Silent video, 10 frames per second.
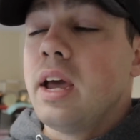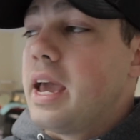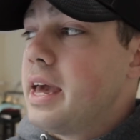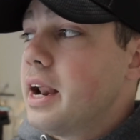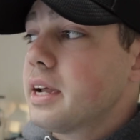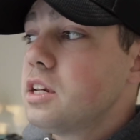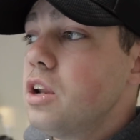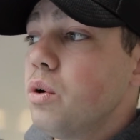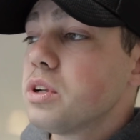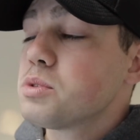and I can
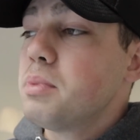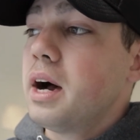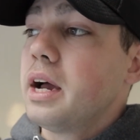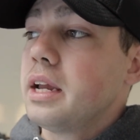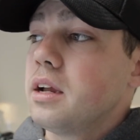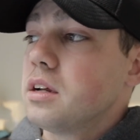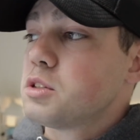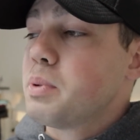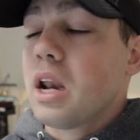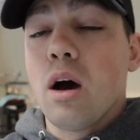notice my
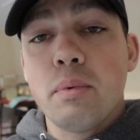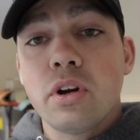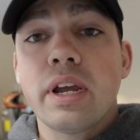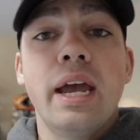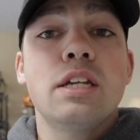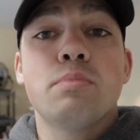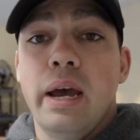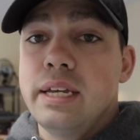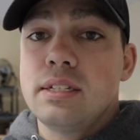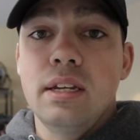speedometer gauge, my
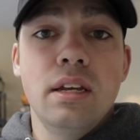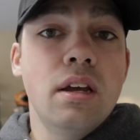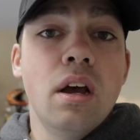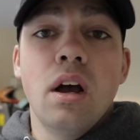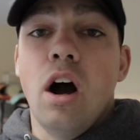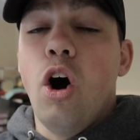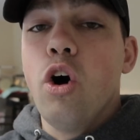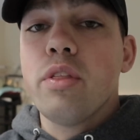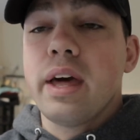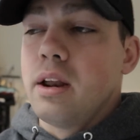ACE,
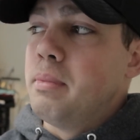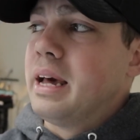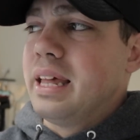all that,